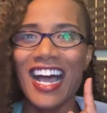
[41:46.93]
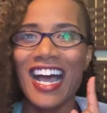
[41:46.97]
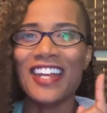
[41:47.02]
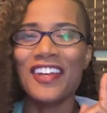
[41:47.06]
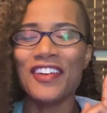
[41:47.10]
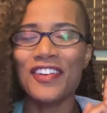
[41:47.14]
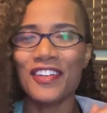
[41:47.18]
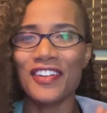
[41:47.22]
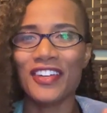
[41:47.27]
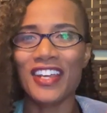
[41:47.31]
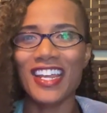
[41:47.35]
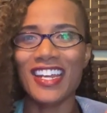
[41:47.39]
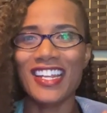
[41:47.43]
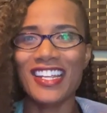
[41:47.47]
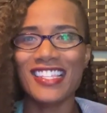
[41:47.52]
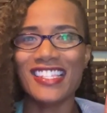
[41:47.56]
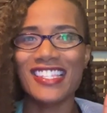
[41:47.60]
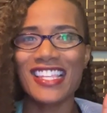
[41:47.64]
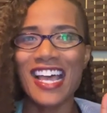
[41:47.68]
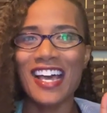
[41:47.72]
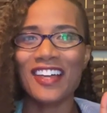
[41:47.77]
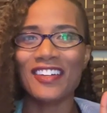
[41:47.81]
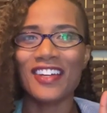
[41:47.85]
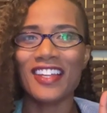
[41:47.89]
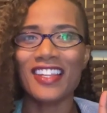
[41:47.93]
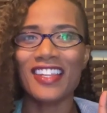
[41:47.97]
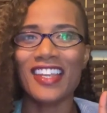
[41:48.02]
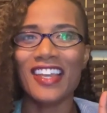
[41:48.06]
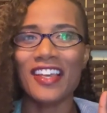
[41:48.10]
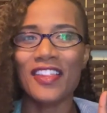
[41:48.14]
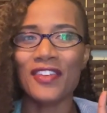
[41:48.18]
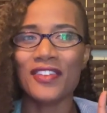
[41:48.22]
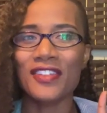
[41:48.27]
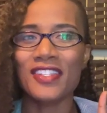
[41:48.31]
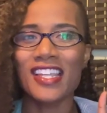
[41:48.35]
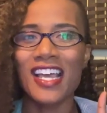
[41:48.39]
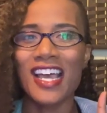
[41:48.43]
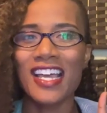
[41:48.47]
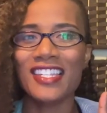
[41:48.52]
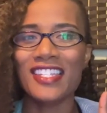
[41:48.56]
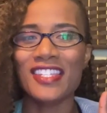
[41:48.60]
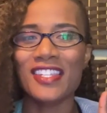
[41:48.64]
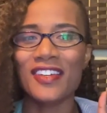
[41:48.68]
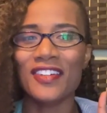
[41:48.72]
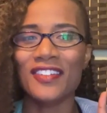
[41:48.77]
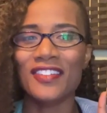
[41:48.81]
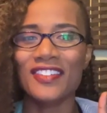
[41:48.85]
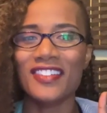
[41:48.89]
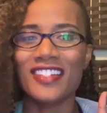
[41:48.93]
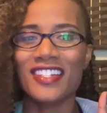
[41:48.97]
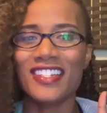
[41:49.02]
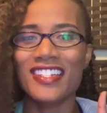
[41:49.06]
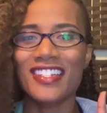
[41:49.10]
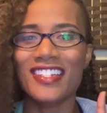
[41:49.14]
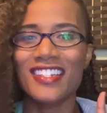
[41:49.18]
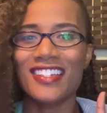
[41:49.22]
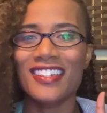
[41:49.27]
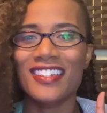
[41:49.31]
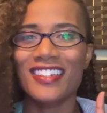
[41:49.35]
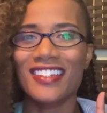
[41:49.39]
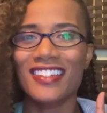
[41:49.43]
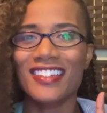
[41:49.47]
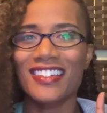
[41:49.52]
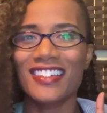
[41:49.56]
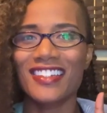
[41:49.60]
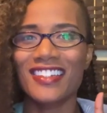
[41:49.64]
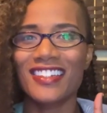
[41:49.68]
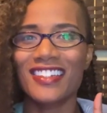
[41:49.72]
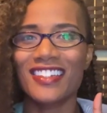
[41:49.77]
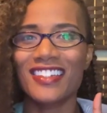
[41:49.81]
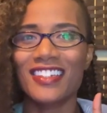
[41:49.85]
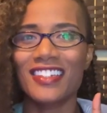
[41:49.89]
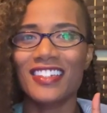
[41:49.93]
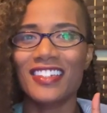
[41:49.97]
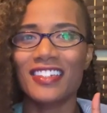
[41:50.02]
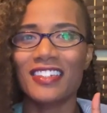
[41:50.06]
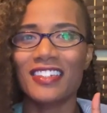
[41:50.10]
I know you're getting sound on the other side, so. Yeah,